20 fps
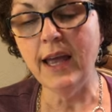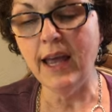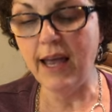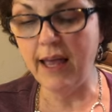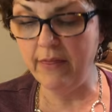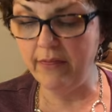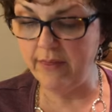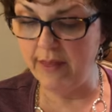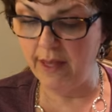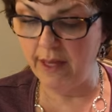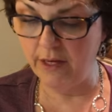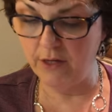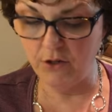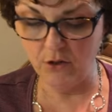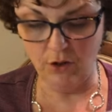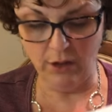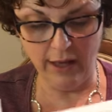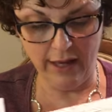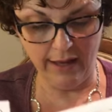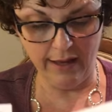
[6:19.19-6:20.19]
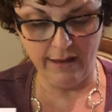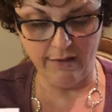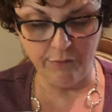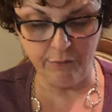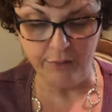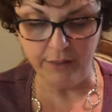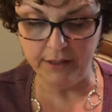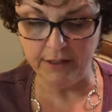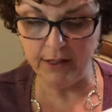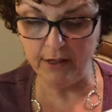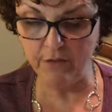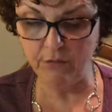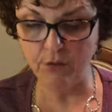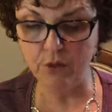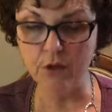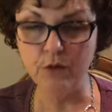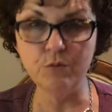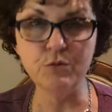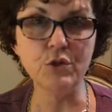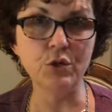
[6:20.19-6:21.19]
And then you'll have plenty of
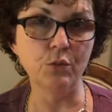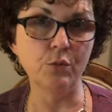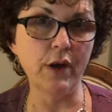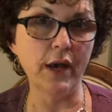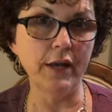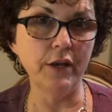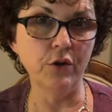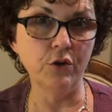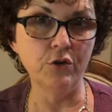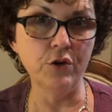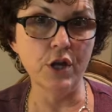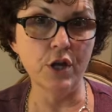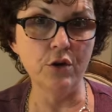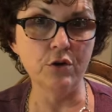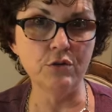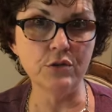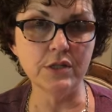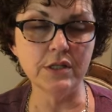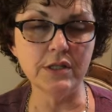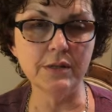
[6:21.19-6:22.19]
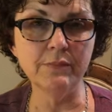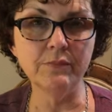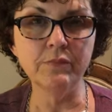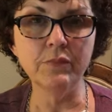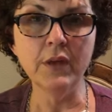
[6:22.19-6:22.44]
room to write your notes.